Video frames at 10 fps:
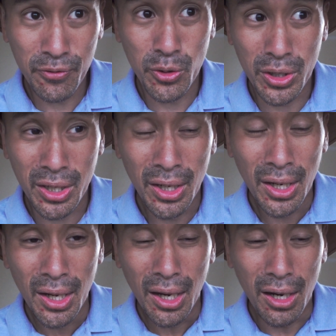fork,
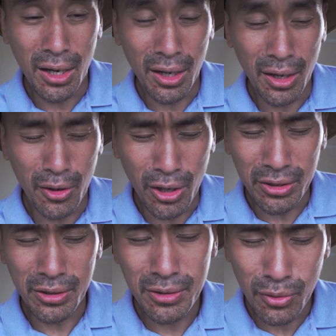uh,
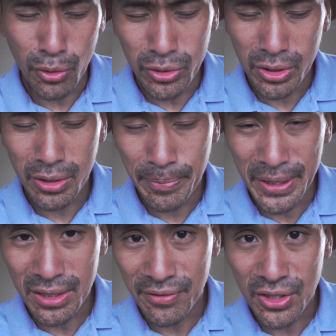older older
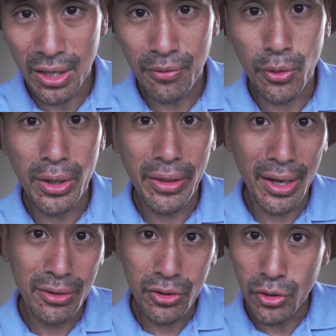piece of software,
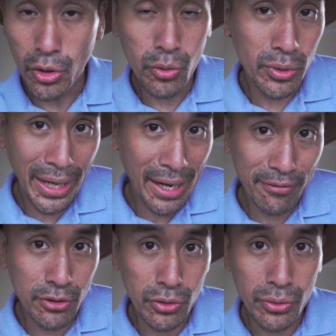then you don't
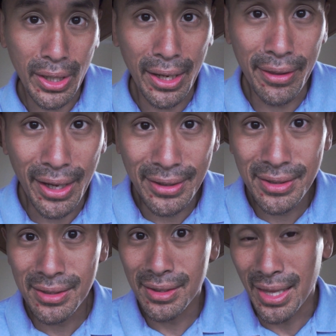have to, and
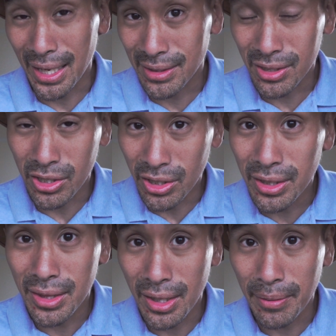that's that's a
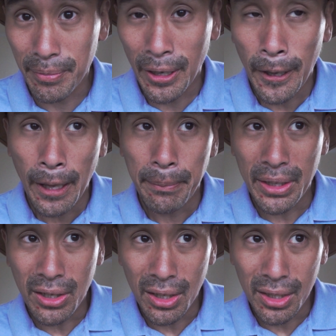good thing
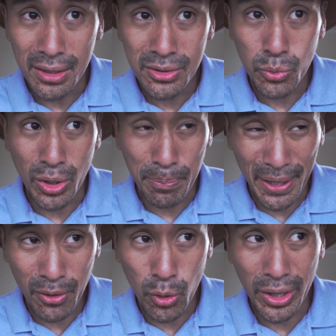because with
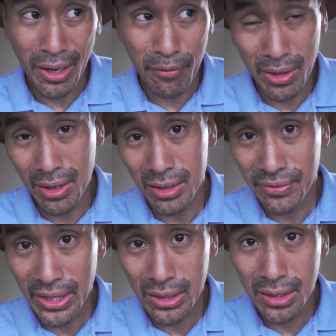Bitcoin everything is
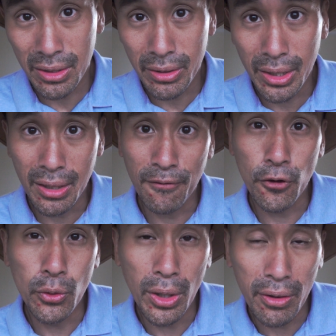voluntary, and if
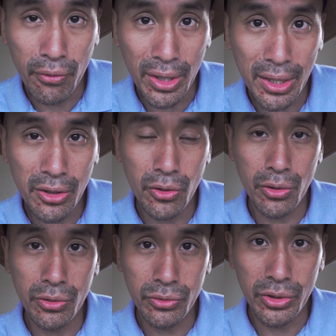you are running your
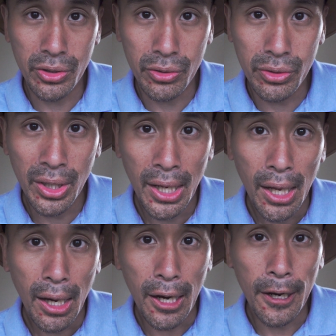own node,
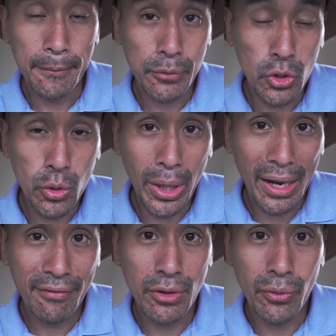um, you
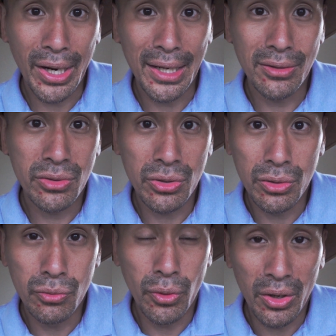have the right
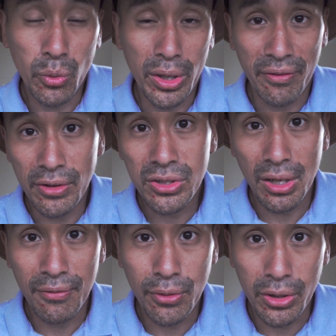to run whatever
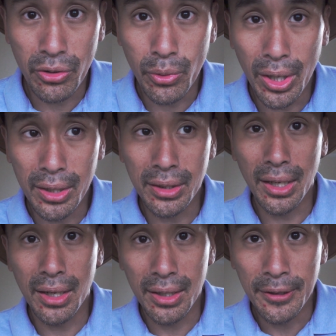software you want,
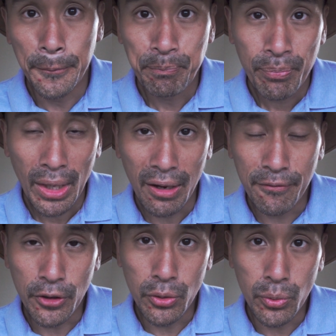and
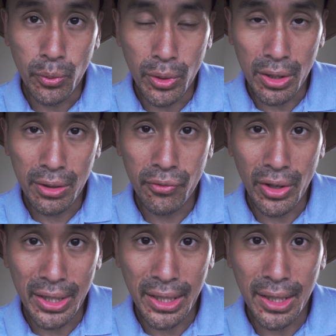if you were
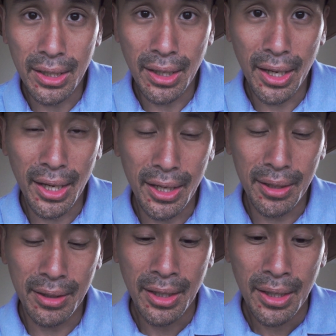running
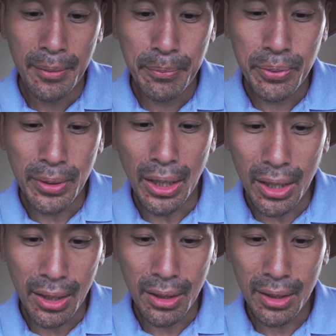a
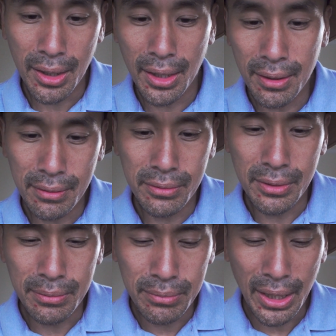uh,
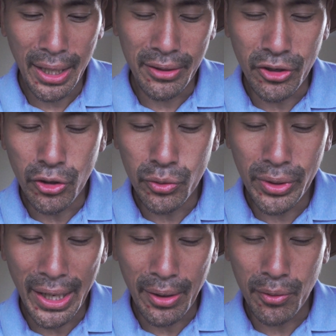a node
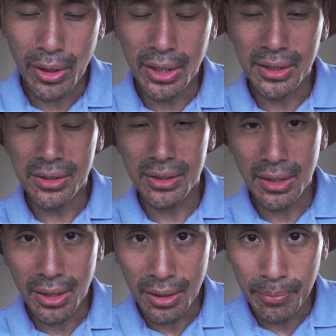that was
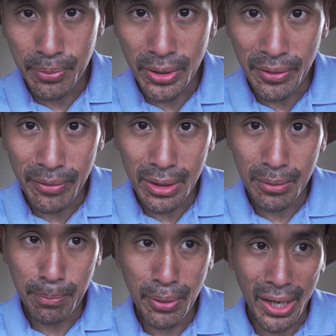uh, pre, uh,
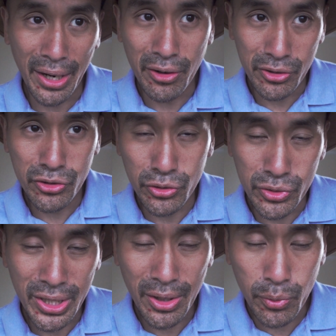prior to
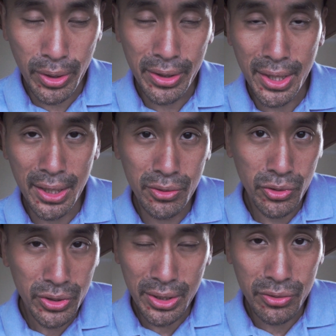SegWit, then
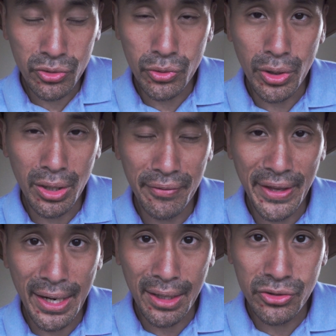you didn't do all of
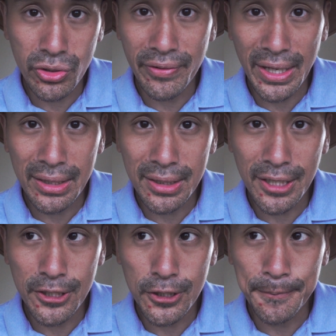that extra
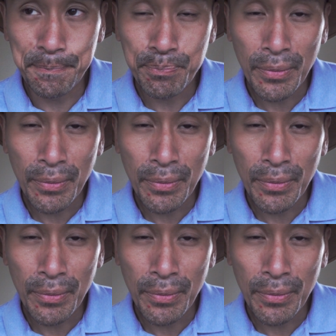validation.